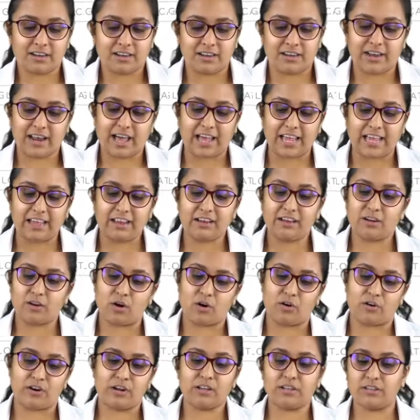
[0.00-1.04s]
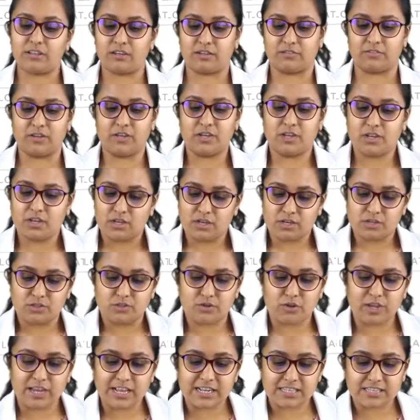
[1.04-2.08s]
line or a curve. So,
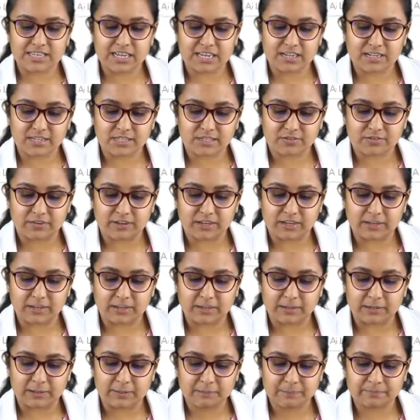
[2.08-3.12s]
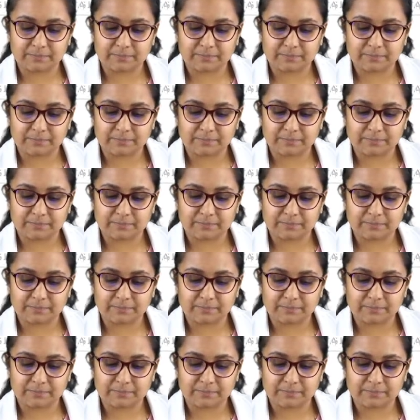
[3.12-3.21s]
you can see this figure here.